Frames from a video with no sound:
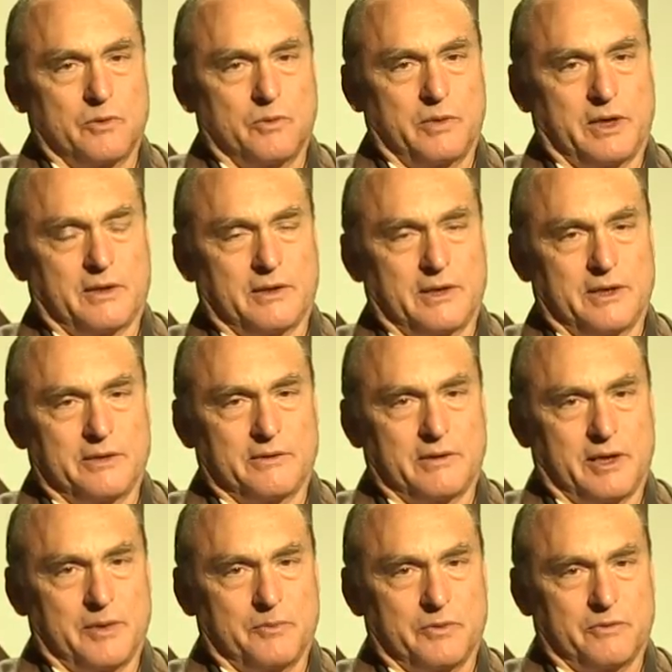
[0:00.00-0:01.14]
a week later,
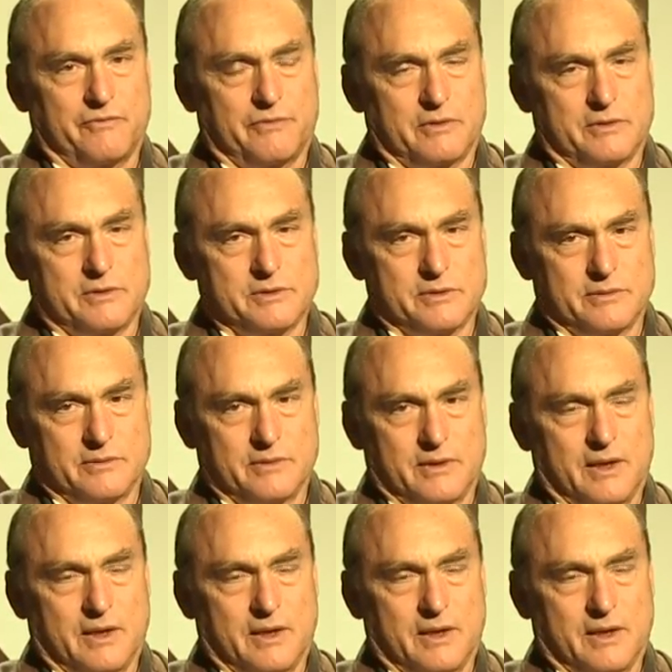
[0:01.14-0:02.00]
April 1st.